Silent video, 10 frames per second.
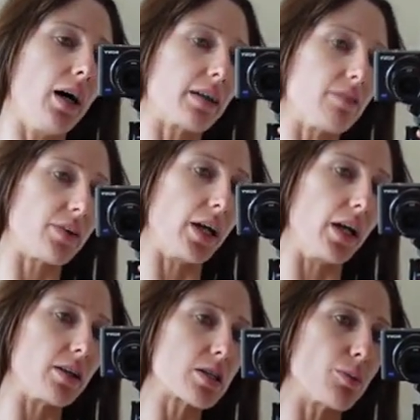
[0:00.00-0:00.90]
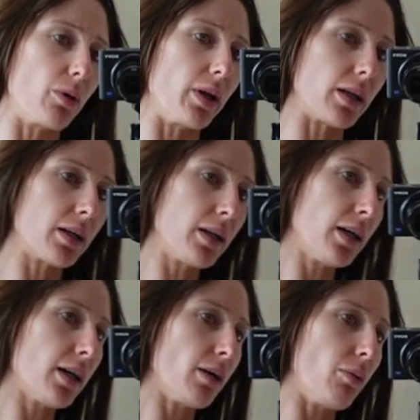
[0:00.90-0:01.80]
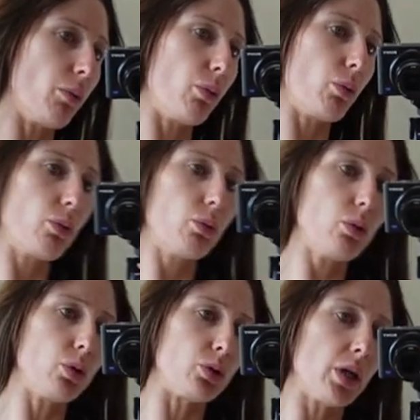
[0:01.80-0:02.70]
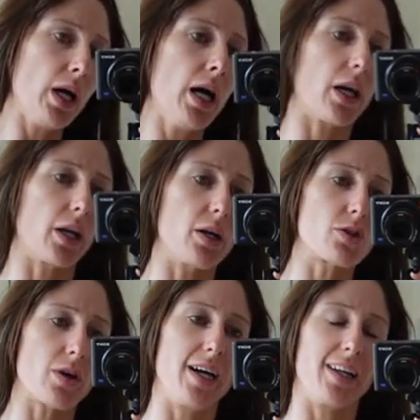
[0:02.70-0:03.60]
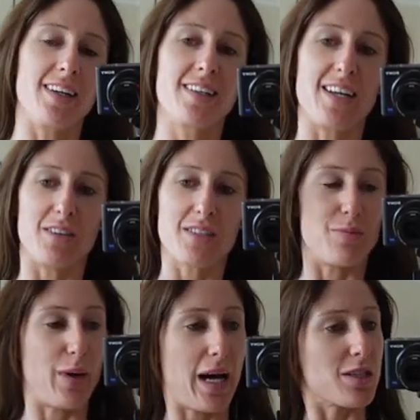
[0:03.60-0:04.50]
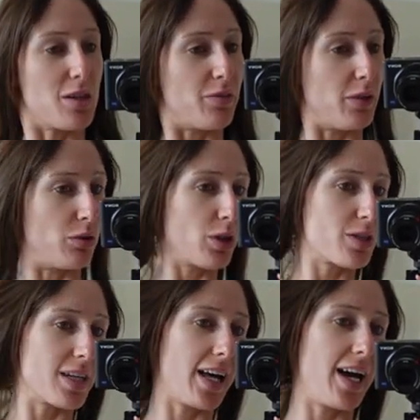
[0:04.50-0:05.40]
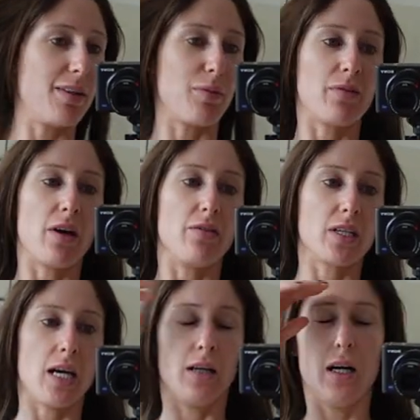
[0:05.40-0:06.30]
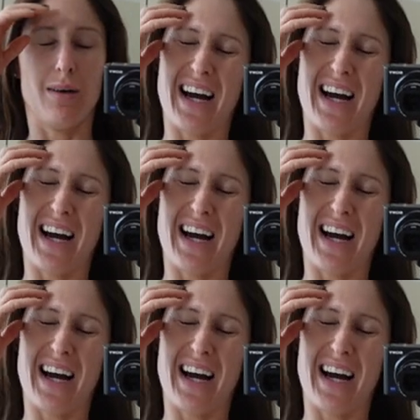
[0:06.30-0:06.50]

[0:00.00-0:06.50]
I can feel it this morning. Woo! Gonna go train delts and back, so I feel good today. My favorite day.